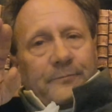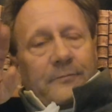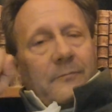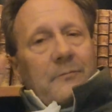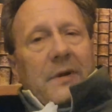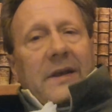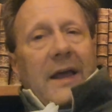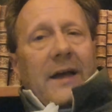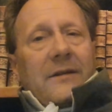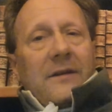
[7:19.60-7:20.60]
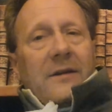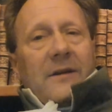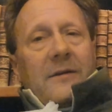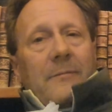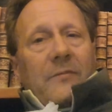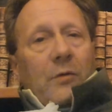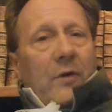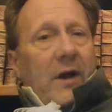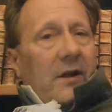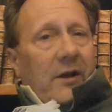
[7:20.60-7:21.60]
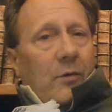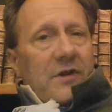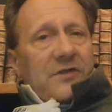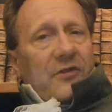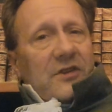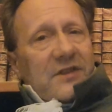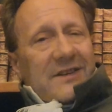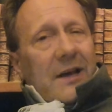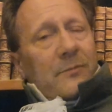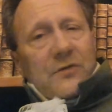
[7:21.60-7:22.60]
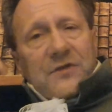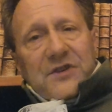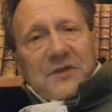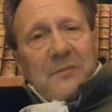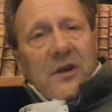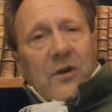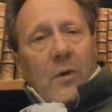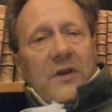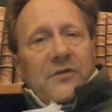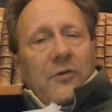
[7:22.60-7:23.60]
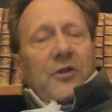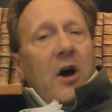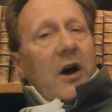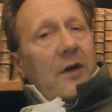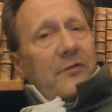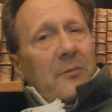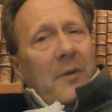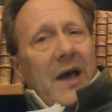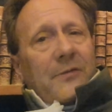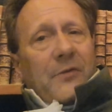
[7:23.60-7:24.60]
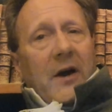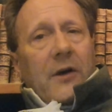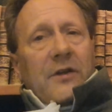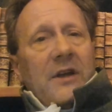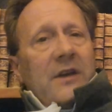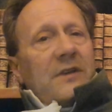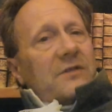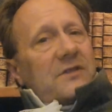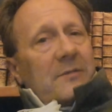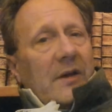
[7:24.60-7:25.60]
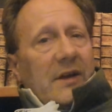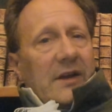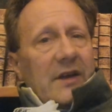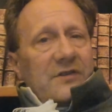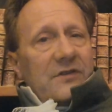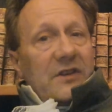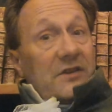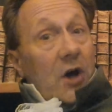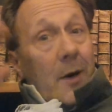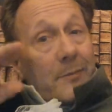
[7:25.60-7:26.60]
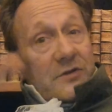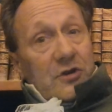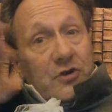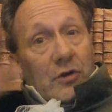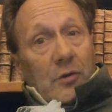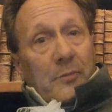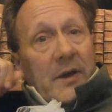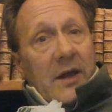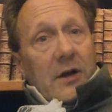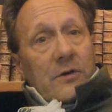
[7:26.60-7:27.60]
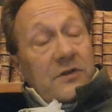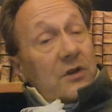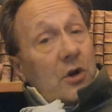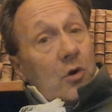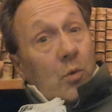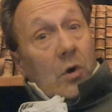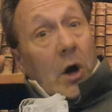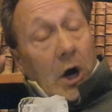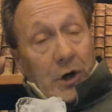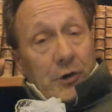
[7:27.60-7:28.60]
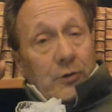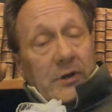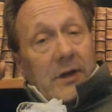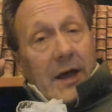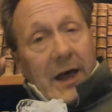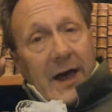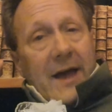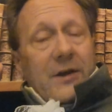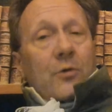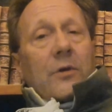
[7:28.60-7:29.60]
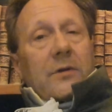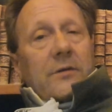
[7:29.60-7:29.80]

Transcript: But again, the reality was that this attempt to smear Western thought often backfired, since in many cases these oppositional pairs were utterly accurate.